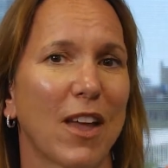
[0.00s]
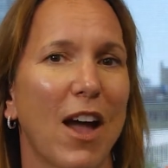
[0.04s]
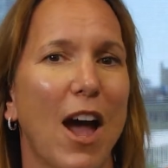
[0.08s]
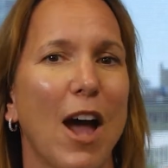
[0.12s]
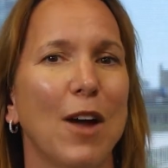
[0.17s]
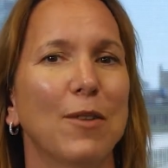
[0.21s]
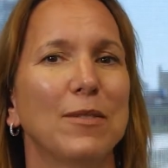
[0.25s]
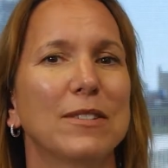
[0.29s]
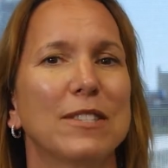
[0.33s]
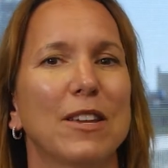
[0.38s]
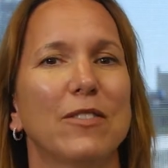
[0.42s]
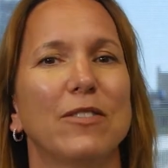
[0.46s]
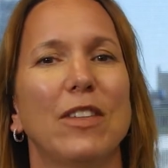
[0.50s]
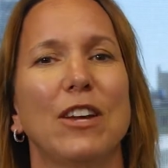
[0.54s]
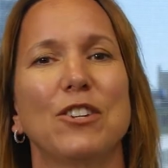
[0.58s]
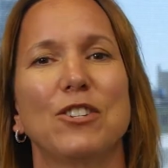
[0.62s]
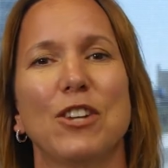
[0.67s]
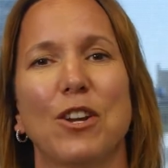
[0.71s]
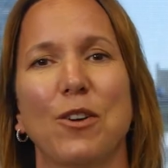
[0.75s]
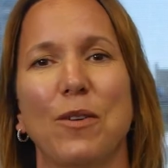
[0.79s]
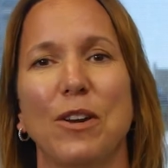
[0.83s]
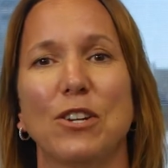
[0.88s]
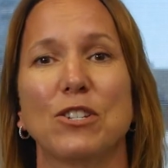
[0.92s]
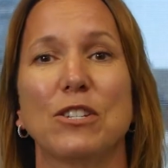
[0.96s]
I was of that
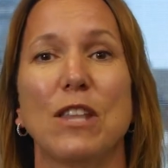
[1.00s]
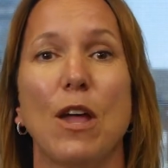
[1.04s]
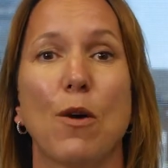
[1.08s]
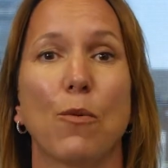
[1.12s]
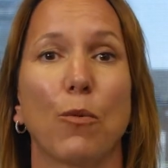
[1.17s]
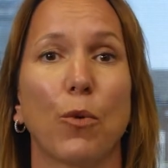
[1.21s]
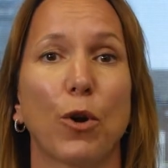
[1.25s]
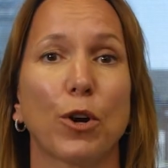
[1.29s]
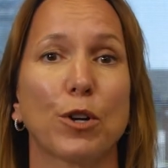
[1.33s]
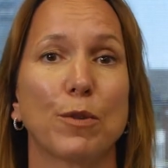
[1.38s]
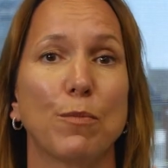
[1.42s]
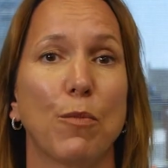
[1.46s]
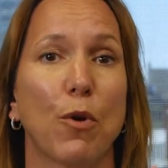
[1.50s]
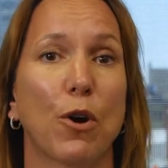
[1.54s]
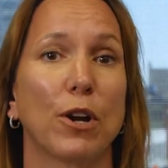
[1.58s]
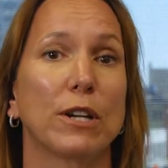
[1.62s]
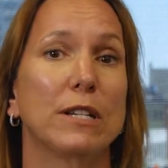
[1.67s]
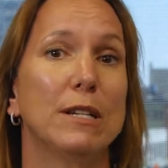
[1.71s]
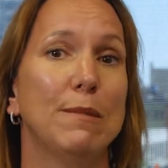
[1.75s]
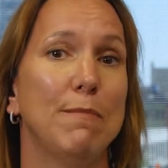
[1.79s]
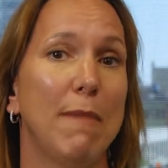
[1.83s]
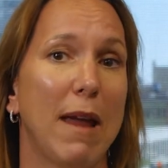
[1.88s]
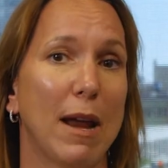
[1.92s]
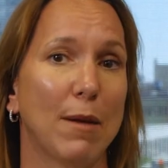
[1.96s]
generation that worked more
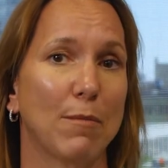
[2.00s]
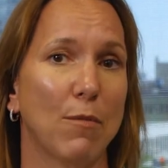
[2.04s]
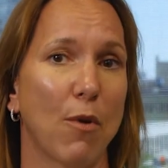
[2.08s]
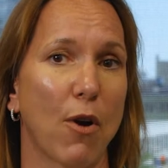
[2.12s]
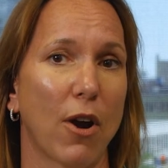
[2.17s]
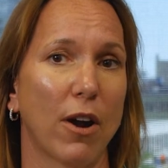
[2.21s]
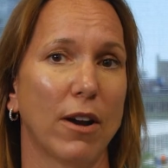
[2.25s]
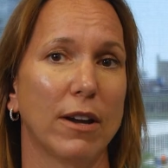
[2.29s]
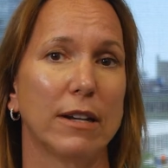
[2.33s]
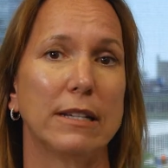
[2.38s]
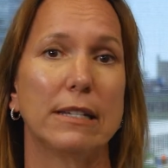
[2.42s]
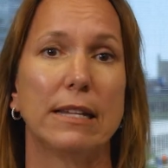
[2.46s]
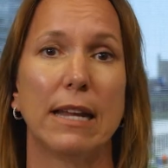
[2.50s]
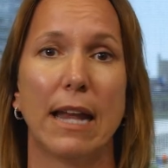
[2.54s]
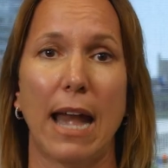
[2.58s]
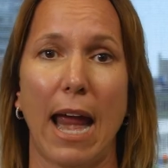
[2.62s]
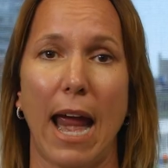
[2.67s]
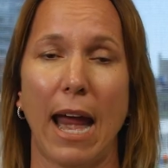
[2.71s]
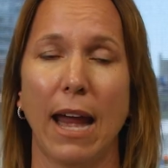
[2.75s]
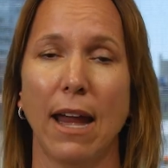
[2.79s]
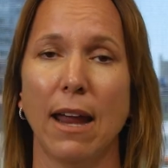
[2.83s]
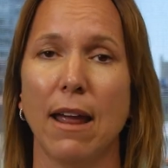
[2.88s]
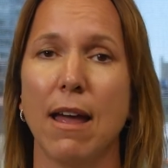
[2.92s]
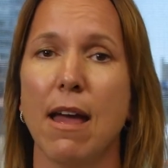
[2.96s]
to make more.
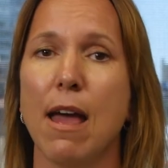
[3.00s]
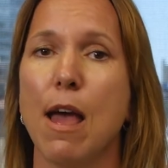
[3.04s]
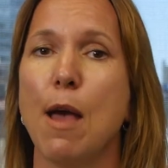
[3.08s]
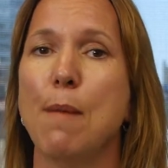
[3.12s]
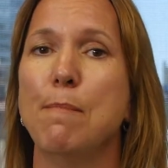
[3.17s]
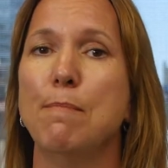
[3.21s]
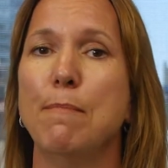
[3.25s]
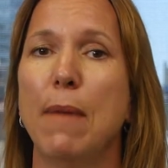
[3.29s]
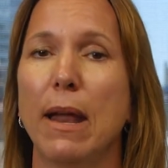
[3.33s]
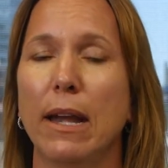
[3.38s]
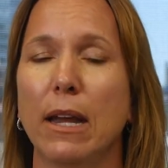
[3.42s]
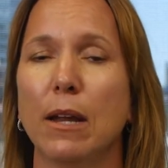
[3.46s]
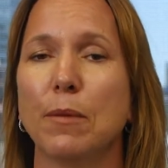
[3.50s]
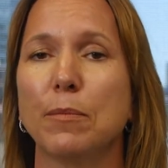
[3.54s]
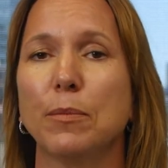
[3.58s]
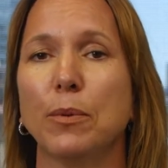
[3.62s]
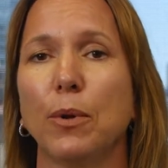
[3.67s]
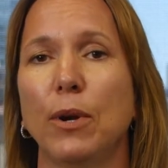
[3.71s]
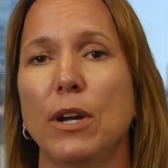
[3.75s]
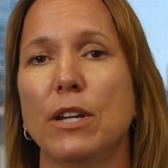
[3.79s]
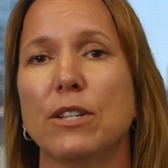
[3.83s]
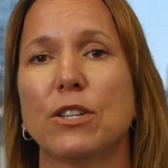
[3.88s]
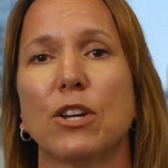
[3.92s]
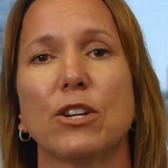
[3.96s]
Today, many
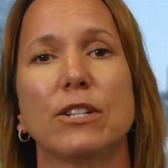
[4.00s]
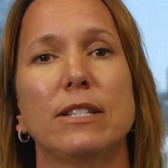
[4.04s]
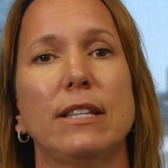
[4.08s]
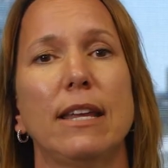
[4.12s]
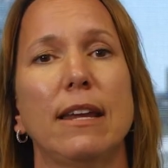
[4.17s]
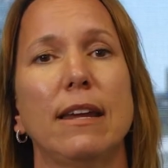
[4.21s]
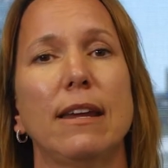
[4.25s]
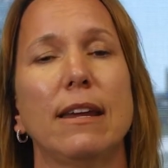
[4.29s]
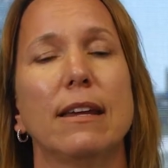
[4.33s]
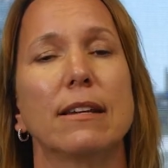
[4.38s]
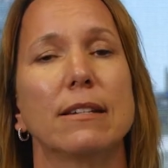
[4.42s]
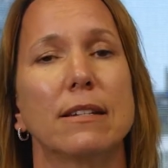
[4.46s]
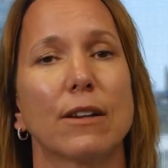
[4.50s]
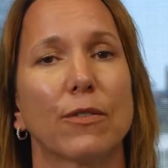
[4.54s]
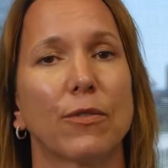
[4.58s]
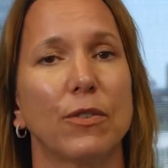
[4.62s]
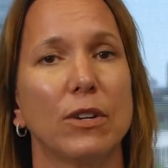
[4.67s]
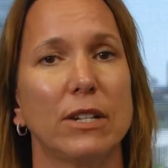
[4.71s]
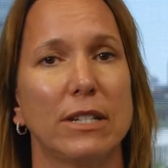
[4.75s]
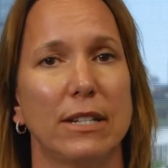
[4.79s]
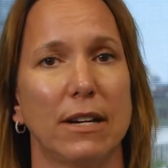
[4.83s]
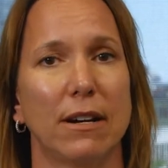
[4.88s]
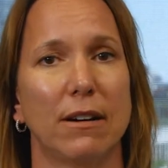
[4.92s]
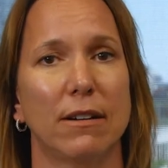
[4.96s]
employees are seeking a
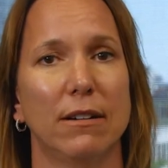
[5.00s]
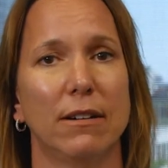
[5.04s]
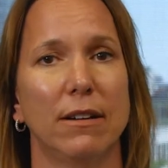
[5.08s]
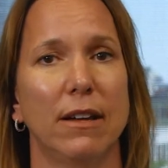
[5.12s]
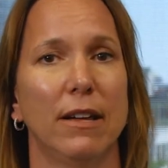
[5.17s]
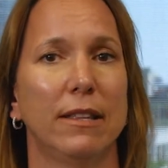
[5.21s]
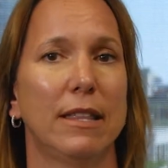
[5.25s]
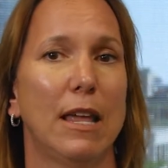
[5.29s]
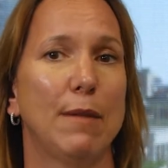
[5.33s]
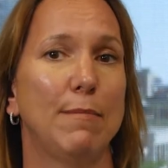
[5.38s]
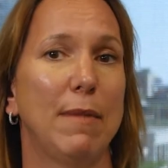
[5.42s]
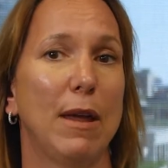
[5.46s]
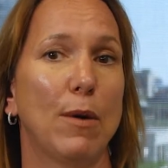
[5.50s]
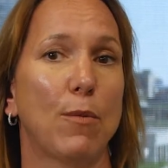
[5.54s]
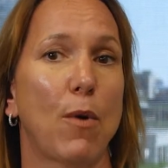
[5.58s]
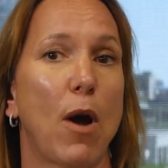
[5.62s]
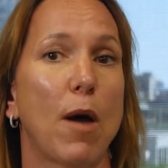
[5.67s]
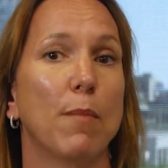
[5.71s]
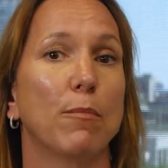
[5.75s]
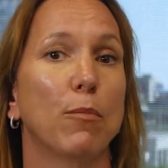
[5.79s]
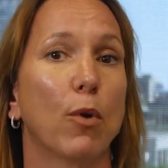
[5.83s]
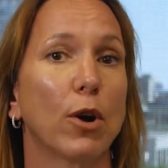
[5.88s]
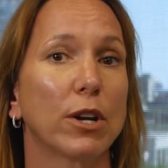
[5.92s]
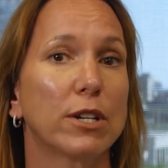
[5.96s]
different deal. They may
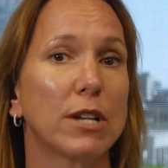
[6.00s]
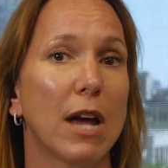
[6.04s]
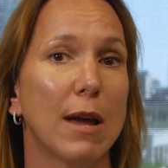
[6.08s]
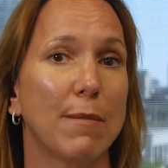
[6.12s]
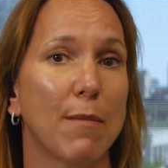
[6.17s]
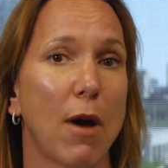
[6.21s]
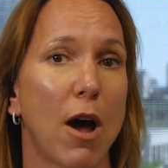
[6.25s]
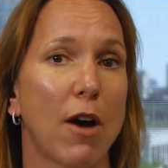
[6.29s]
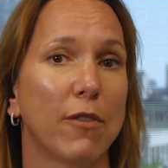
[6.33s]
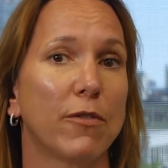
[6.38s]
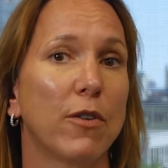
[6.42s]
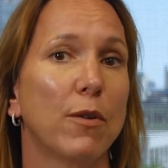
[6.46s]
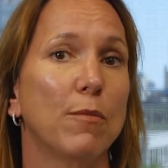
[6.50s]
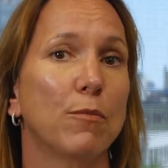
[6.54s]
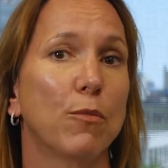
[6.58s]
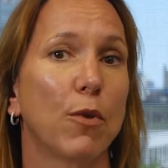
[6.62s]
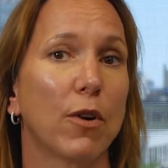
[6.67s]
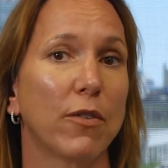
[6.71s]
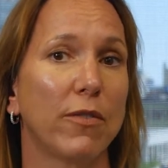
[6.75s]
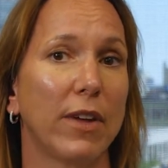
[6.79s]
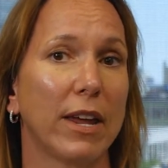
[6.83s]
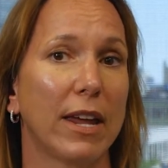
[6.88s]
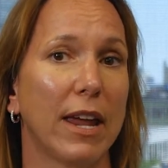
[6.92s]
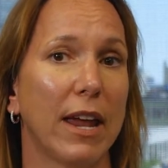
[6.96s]
want more time off,
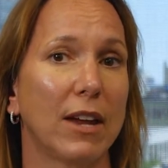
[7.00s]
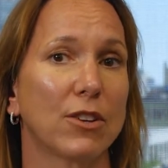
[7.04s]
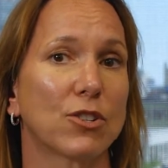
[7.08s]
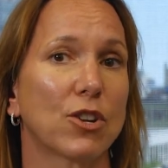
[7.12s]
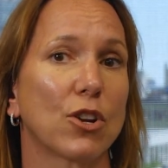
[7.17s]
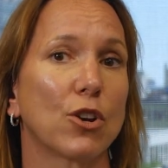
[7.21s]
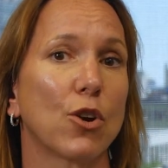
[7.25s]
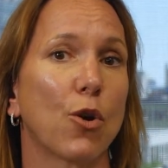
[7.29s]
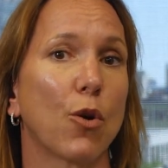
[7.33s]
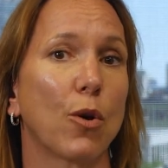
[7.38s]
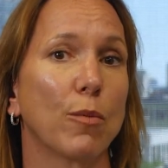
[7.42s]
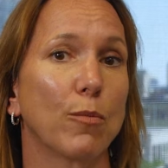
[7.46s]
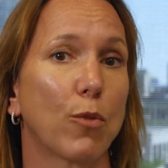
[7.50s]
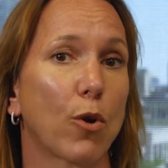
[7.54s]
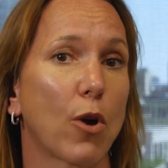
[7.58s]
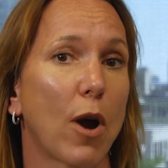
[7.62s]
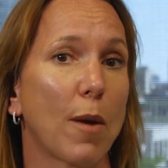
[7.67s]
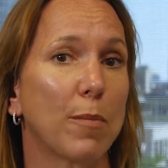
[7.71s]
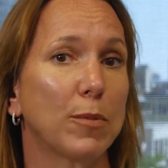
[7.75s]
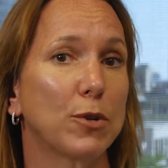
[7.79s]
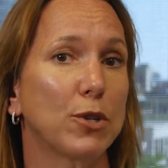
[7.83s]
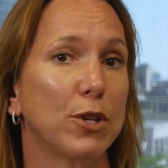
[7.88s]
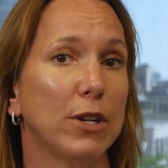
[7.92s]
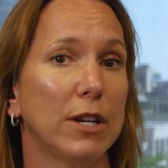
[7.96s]
more vacation, or more
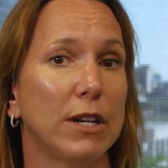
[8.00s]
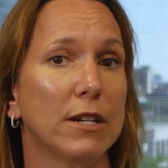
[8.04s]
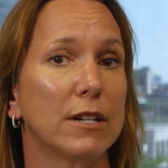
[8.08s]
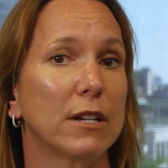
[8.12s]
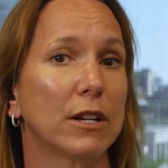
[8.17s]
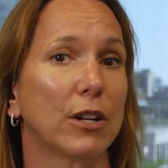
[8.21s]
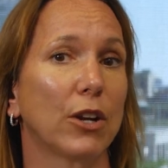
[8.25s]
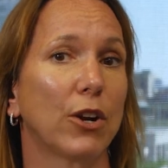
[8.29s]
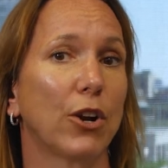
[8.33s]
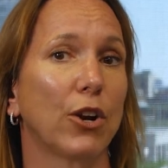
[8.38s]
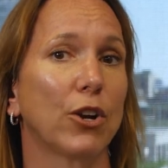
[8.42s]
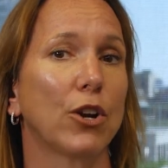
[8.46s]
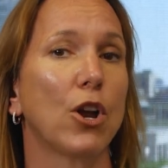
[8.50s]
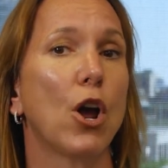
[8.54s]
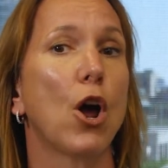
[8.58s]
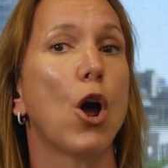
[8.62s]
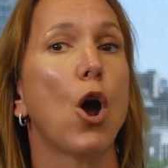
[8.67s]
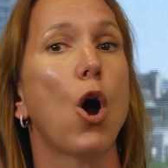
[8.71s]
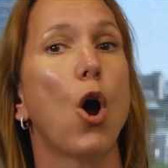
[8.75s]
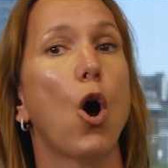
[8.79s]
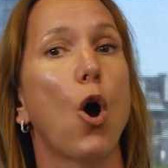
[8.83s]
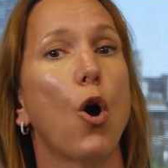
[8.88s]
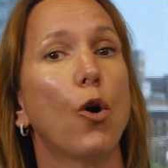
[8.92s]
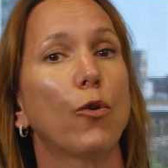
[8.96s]
opportunity to learn
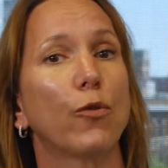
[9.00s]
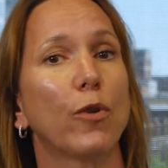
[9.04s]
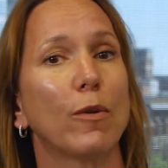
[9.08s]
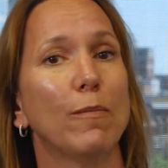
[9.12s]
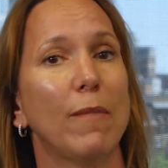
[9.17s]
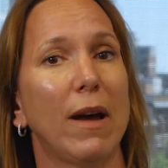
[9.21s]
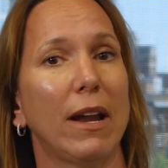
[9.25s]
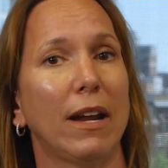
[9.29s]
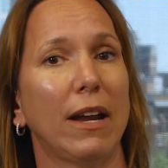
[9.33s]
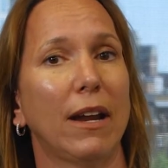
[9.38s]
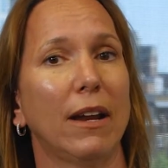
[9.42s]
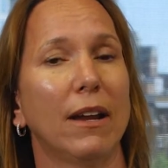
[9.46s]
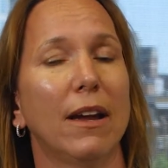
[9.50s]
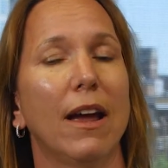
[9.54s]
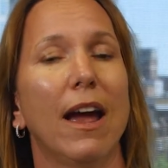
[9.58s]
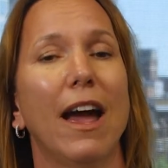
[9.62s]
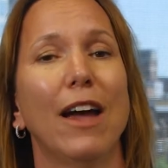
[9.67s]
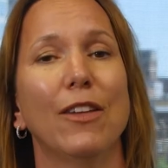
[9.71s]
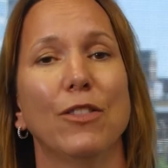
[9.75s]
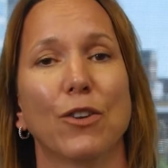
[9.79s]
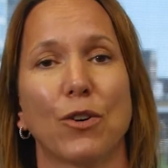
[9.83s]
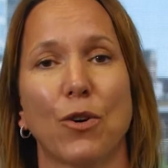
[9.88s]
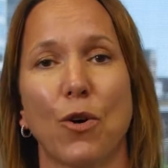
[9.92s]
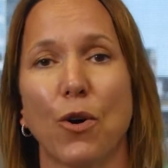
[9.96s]
over money
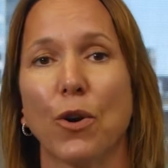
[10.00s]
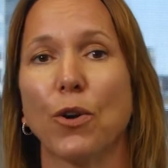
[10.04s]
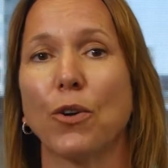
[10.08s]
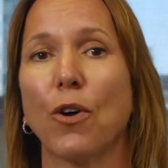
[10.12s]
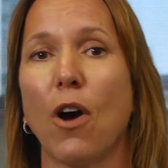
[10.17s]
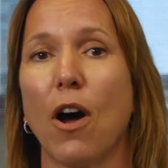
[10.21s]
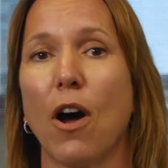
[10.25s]
and the corner